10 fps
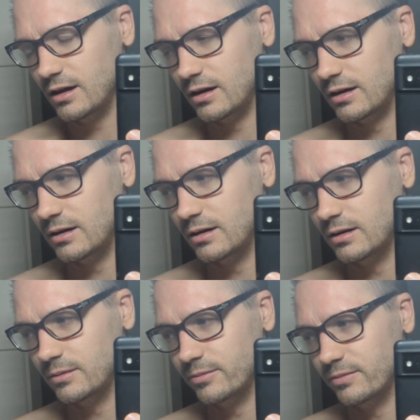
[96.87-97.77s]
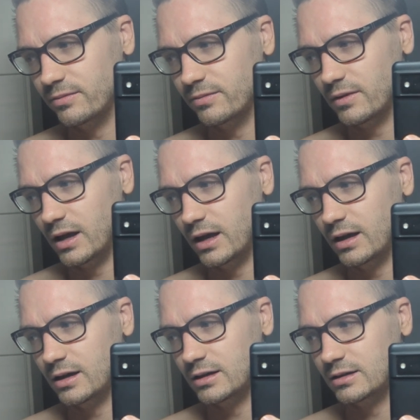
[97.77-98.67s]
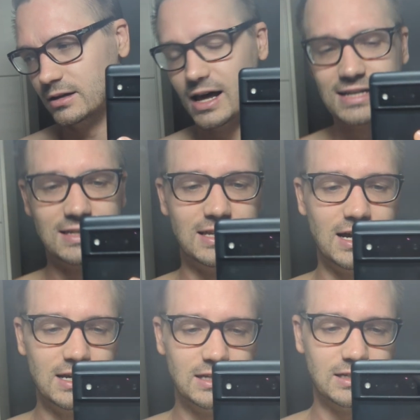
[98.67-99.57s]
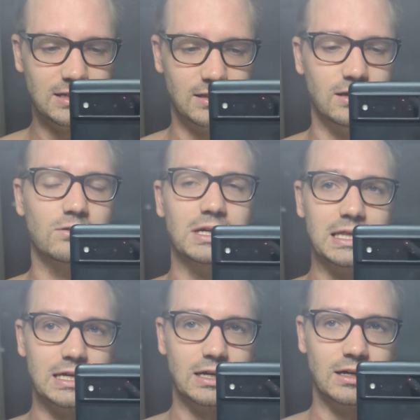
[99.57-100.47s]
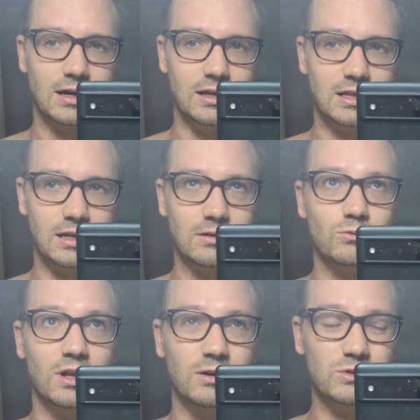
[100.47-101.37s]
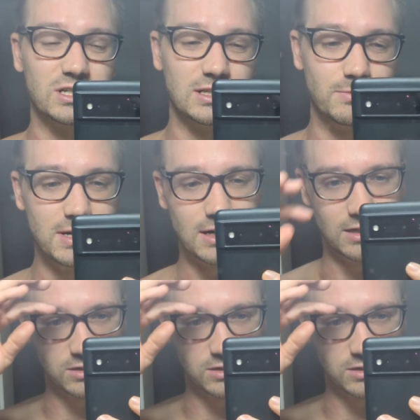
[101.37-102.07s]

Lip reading: And last night, the only thing, I think, while I was sleeping, I